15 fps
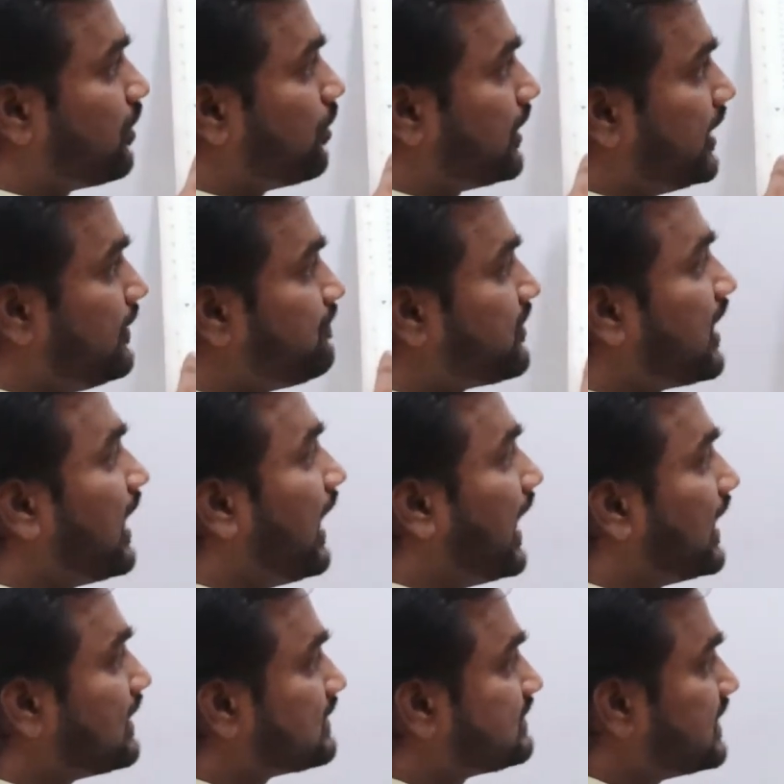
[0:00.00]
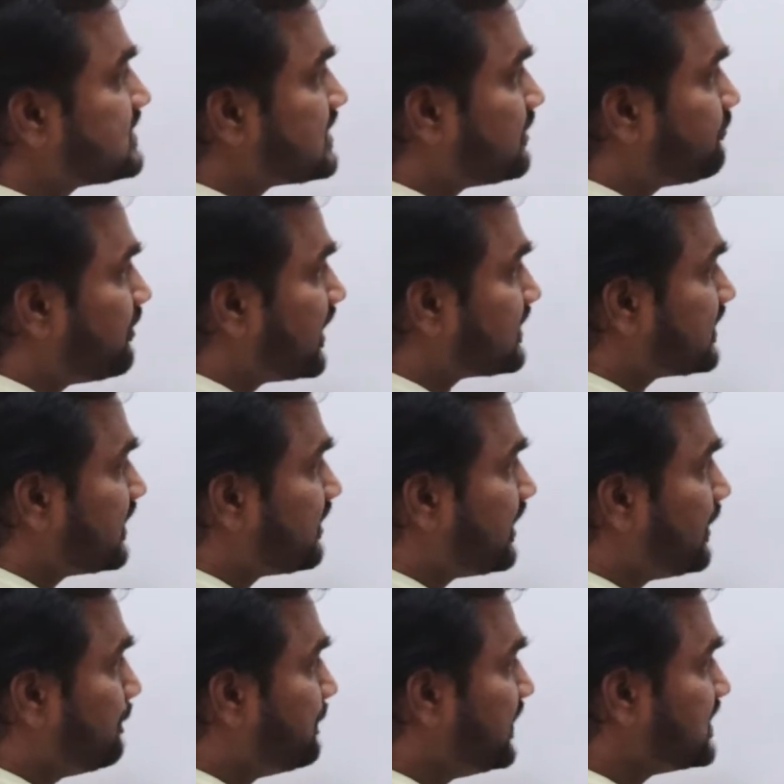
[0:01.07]
okay, and this reflected
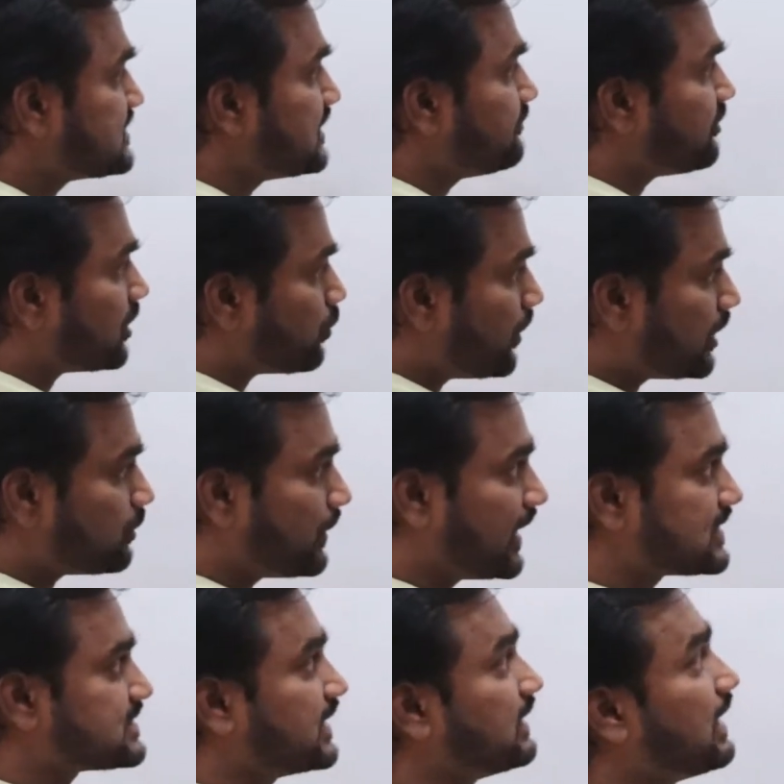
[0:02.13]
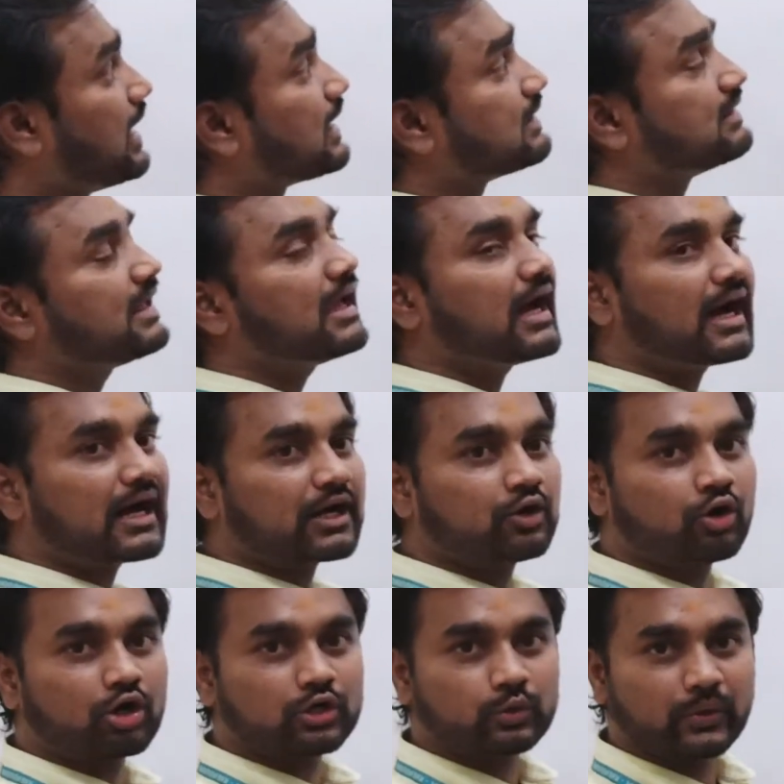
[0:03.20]
ray BC, if you are going to extend, they are
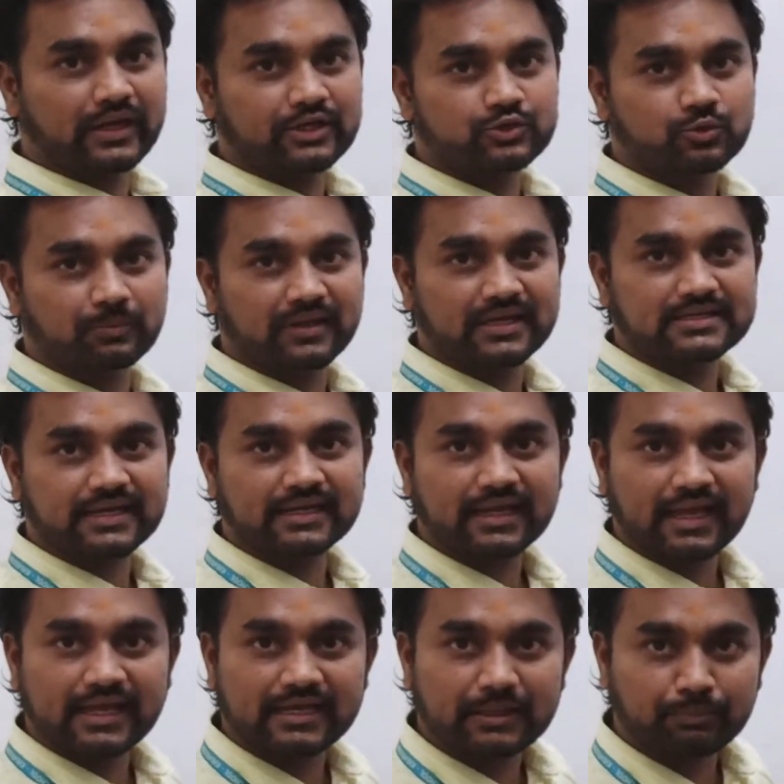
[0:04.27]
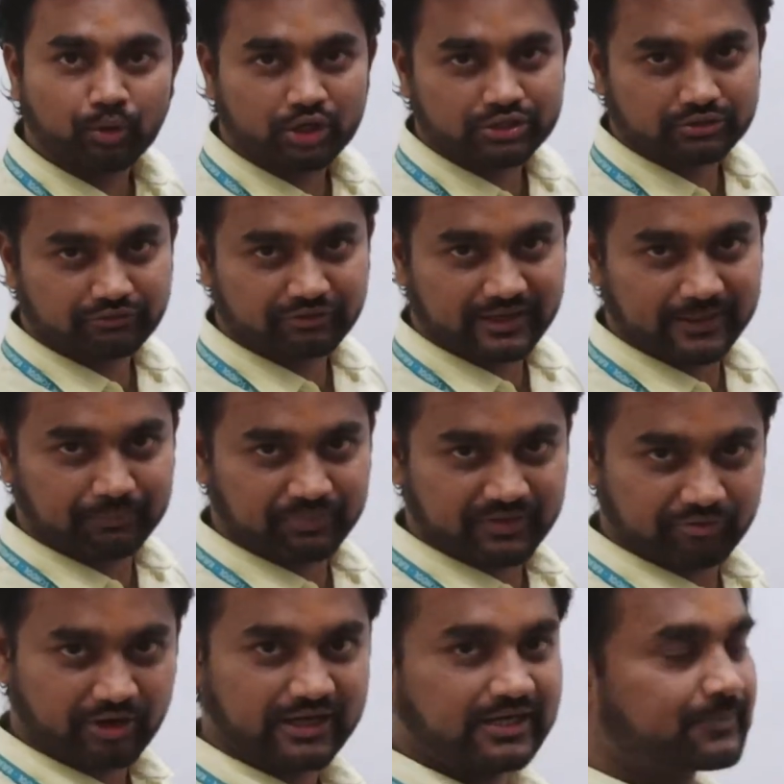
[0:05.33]
not going to meet at any point of time,
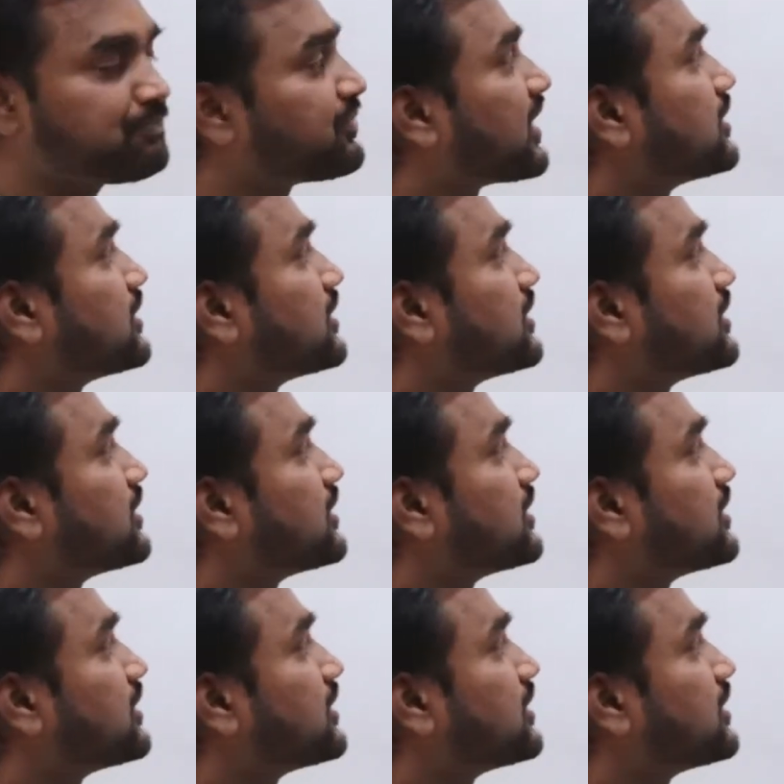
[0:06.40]
right?